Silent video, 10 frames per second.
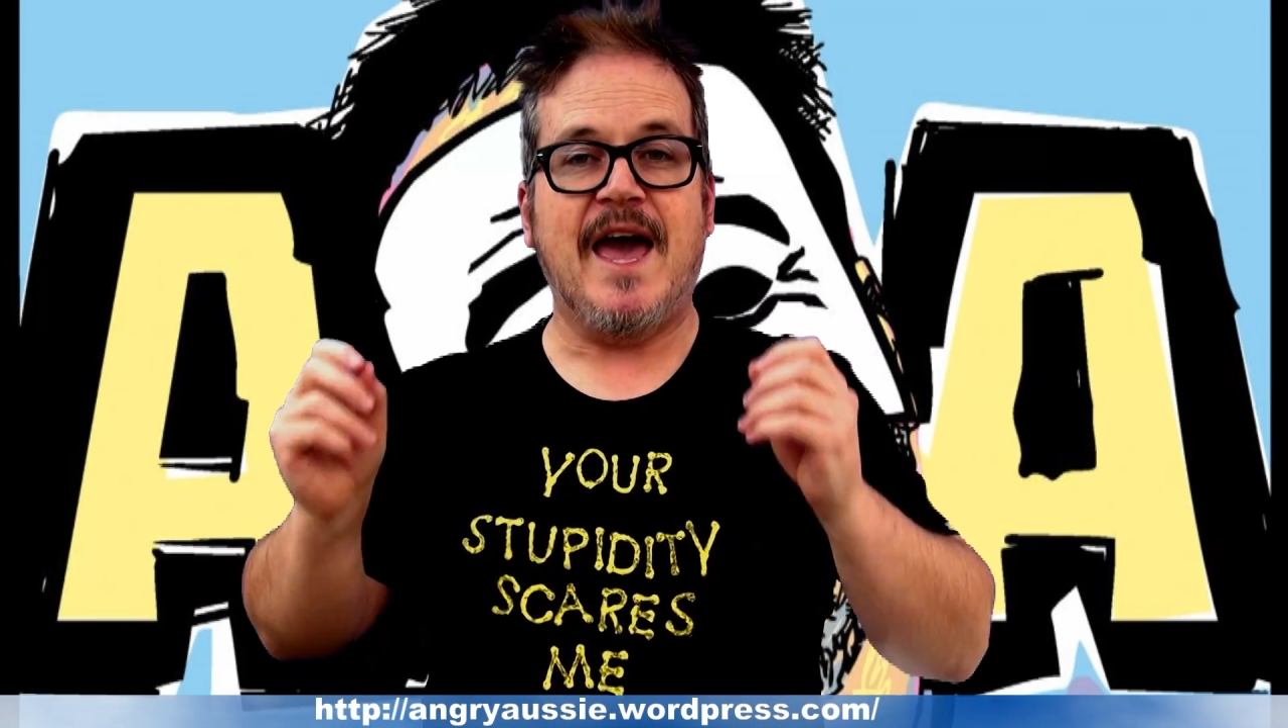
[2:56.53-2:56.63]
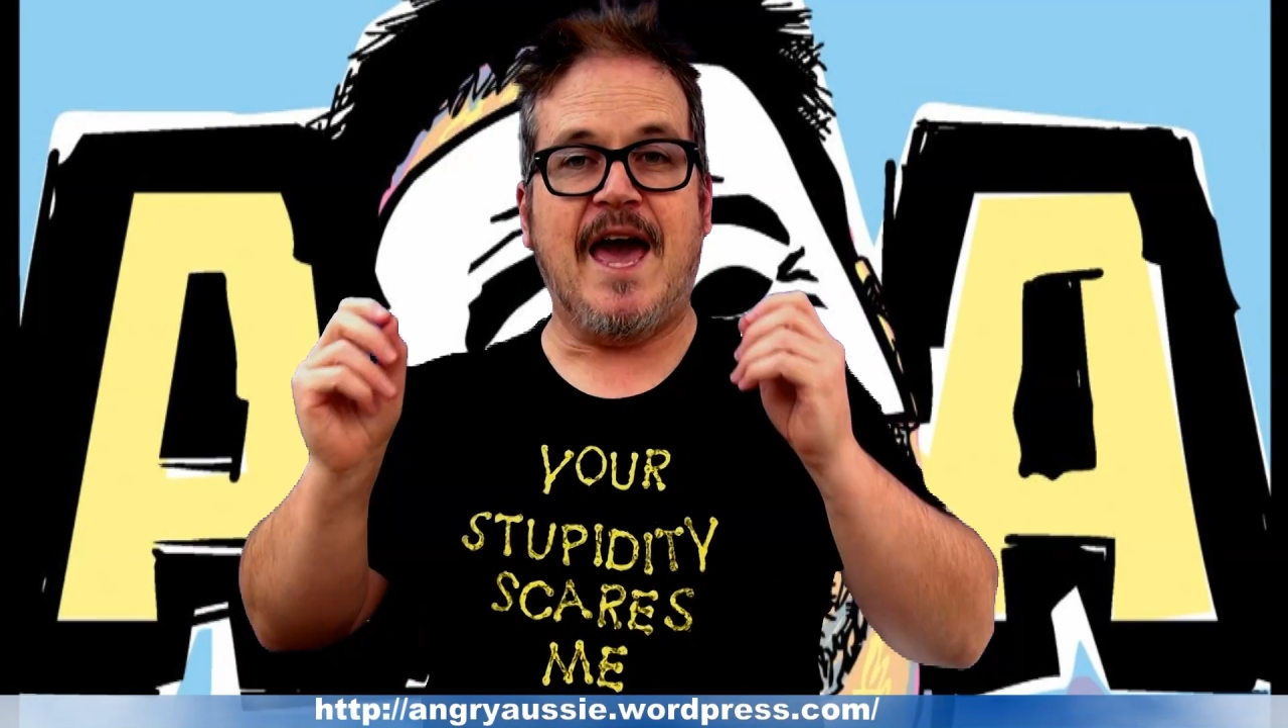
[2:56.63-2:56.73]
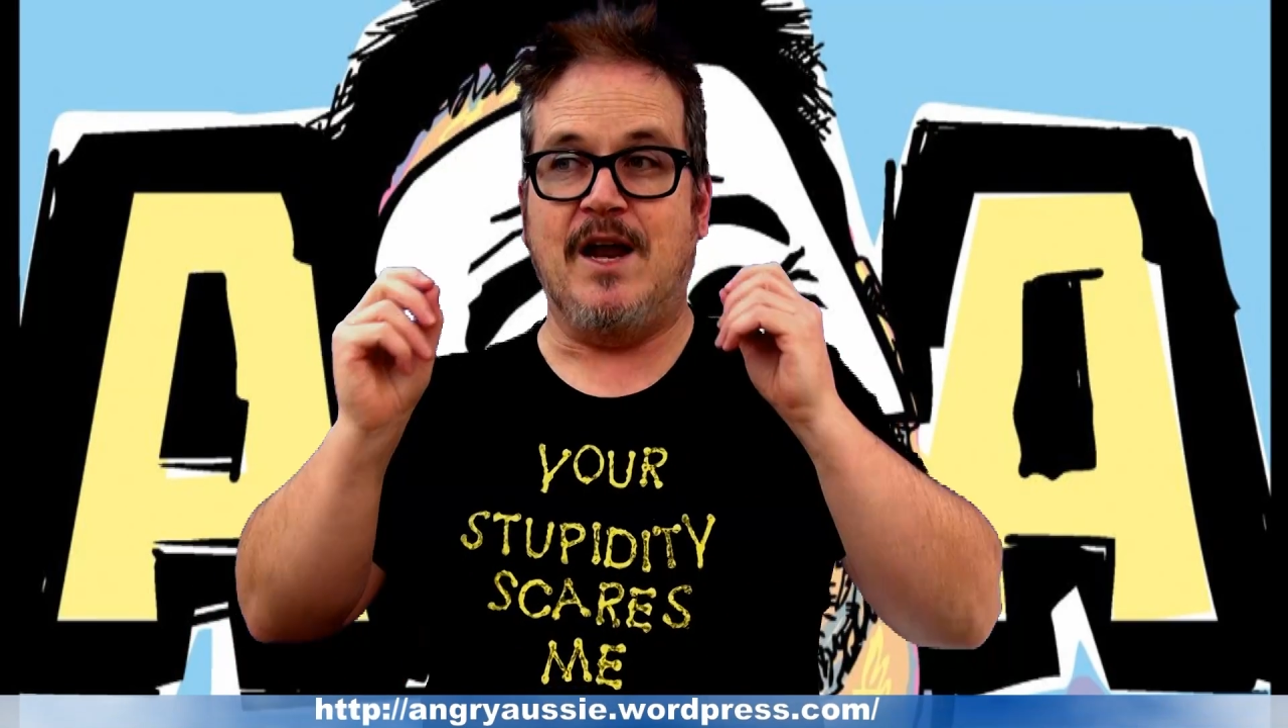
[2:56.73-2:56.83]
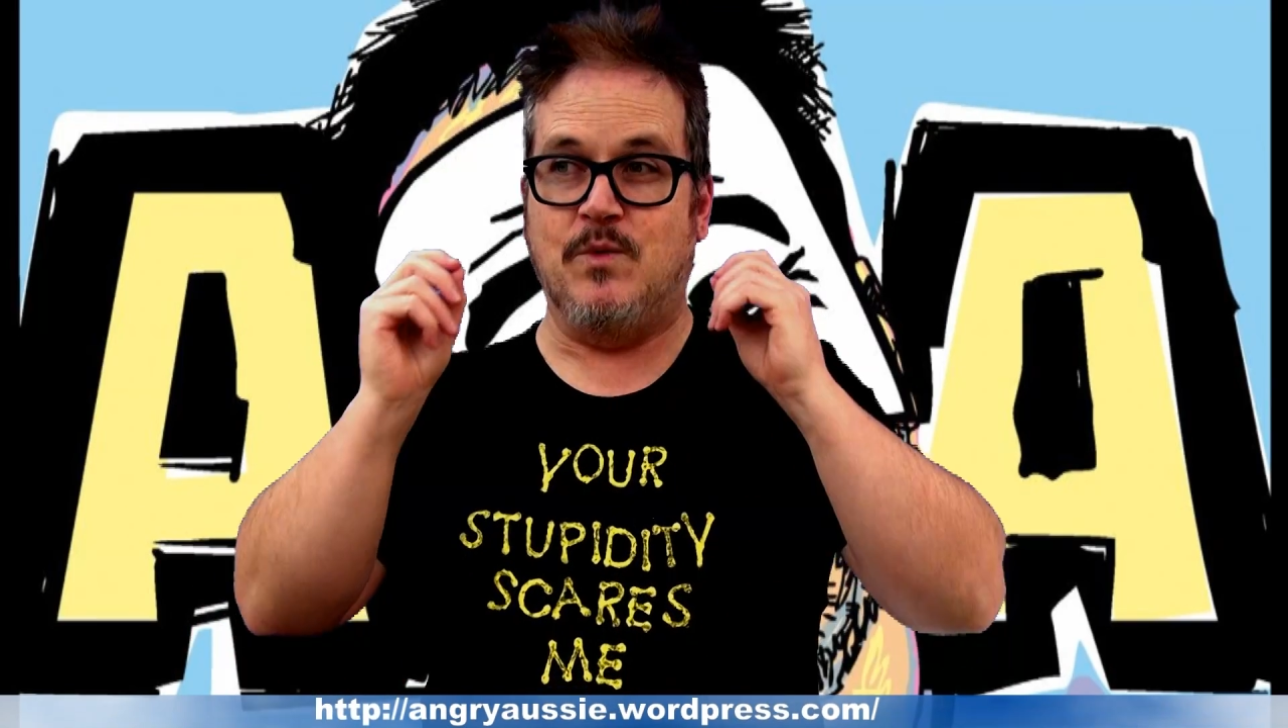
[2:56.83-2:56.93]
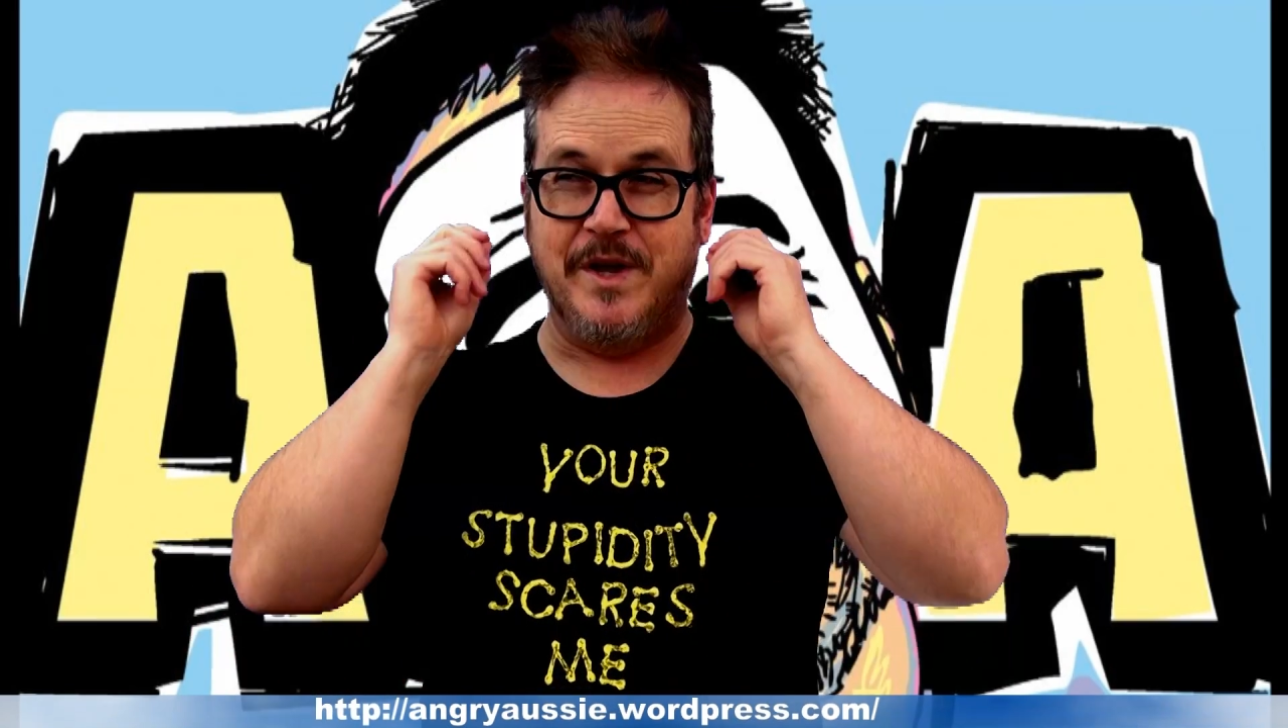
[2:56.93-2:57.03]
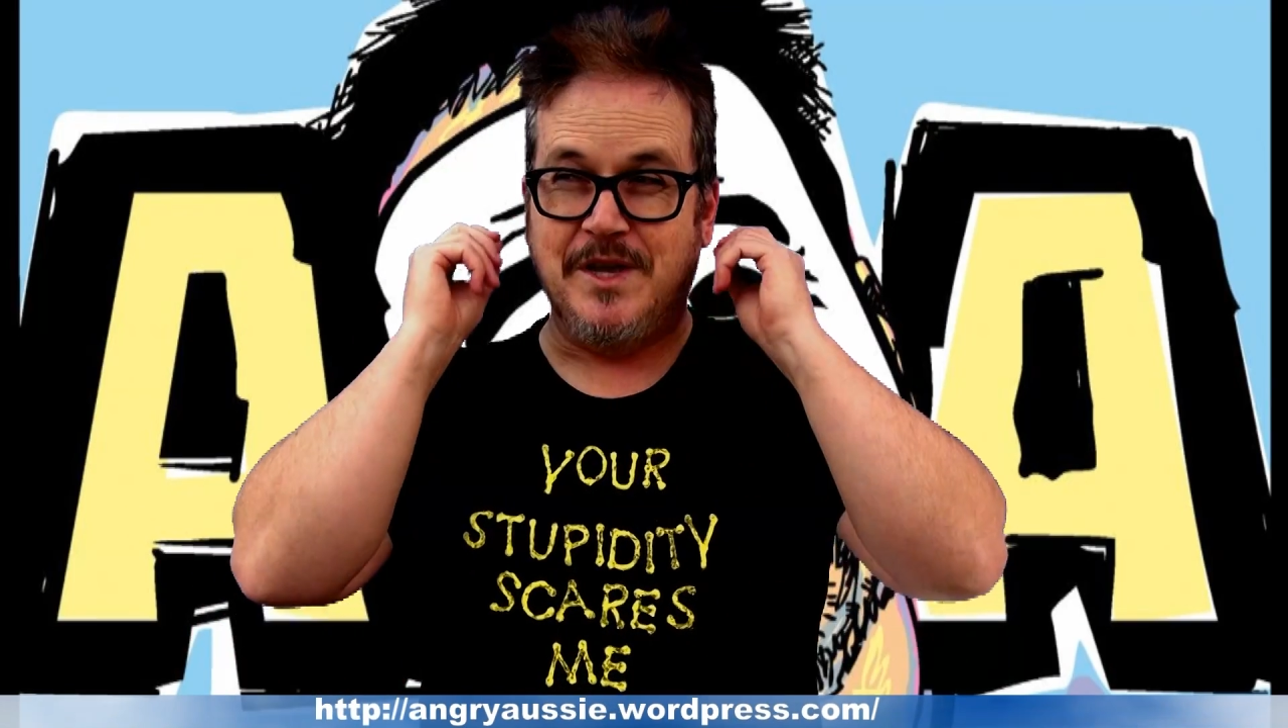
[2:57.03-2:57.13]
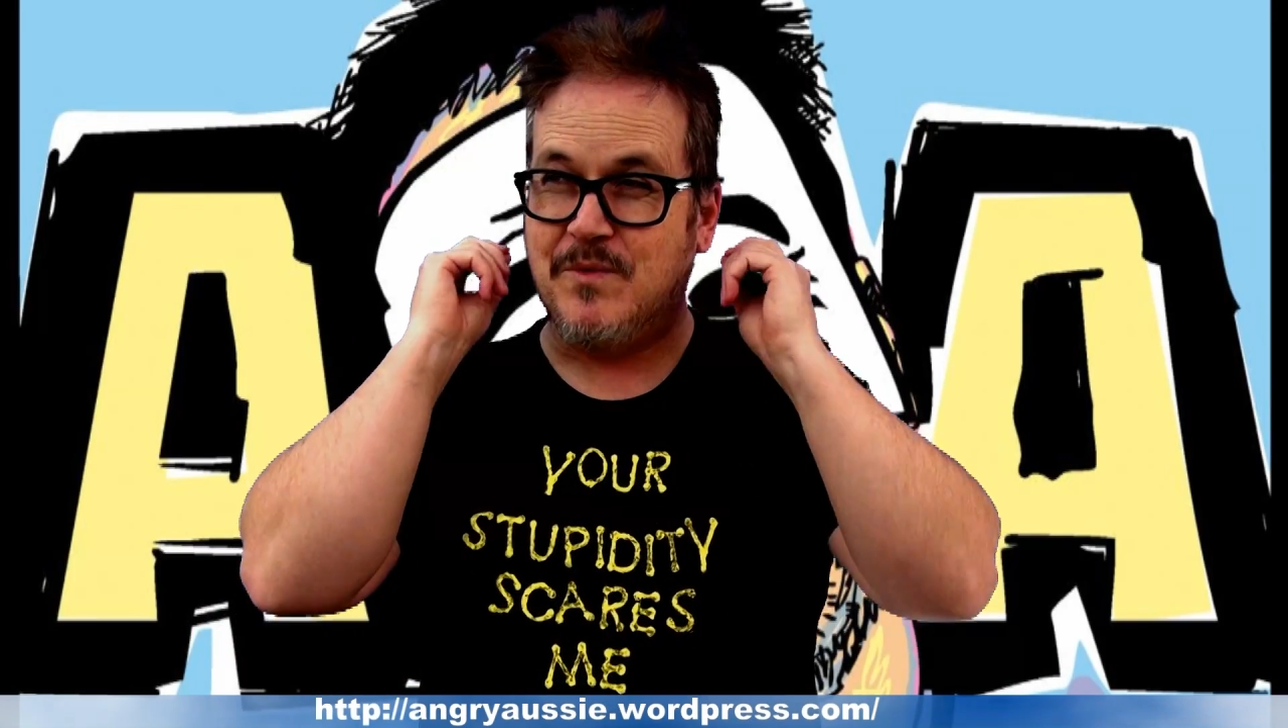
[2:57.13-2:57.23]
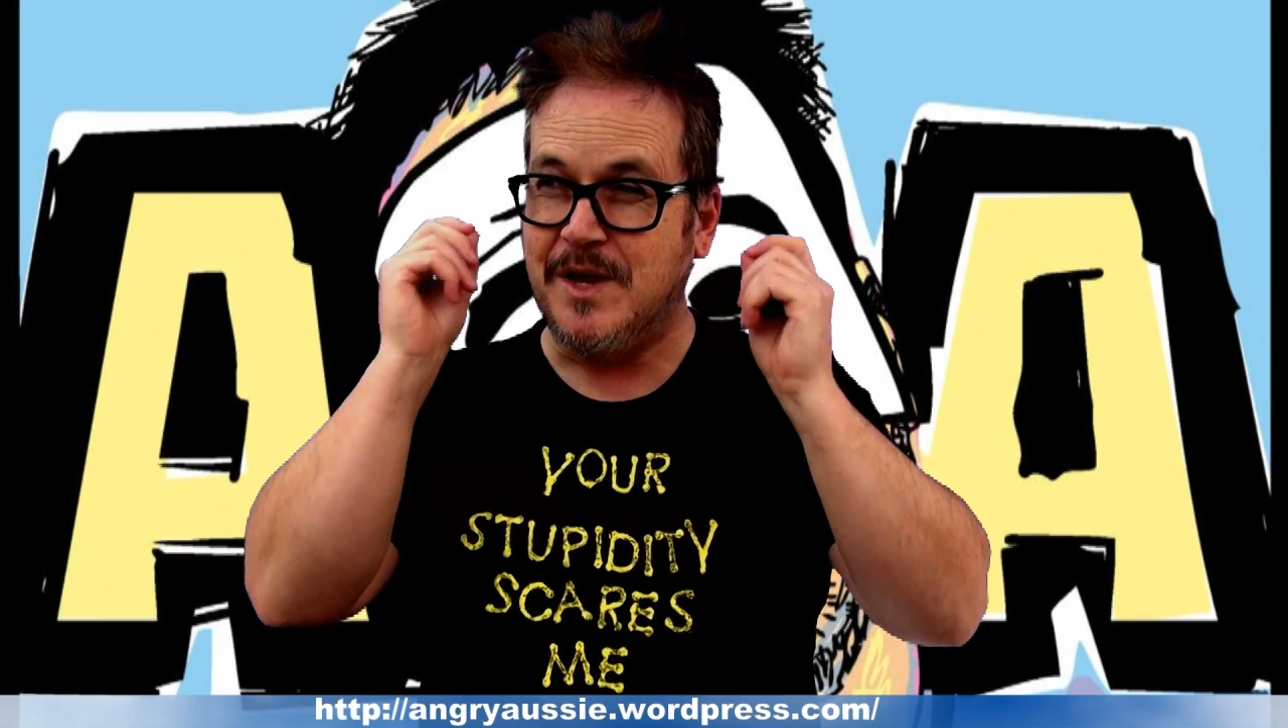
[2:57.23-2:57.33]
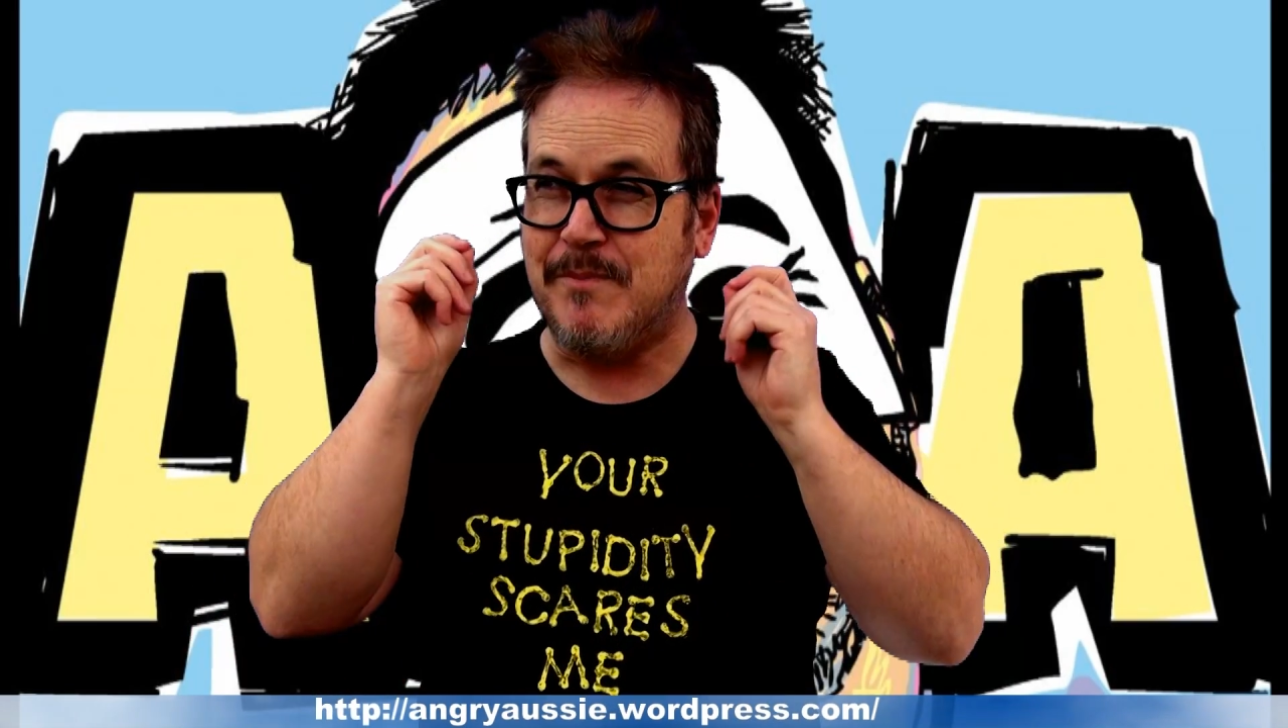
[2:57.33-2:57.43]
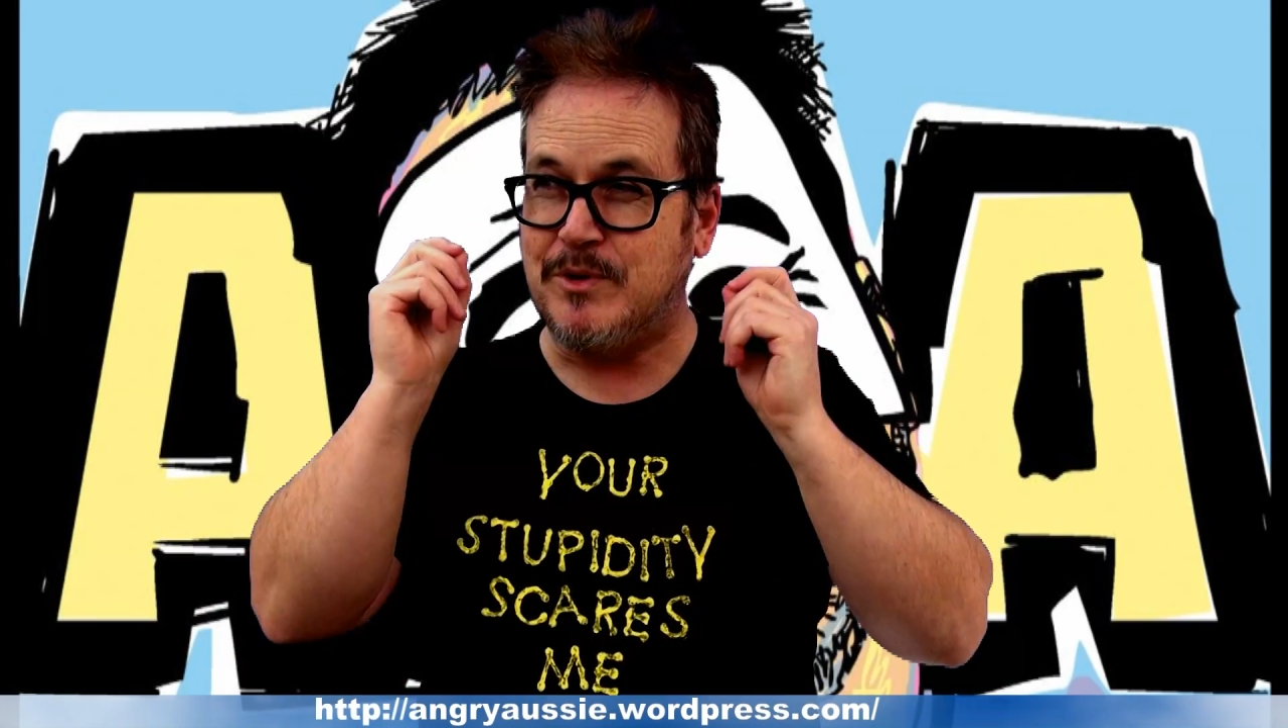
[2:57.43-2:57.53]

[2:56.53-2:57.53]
and when you really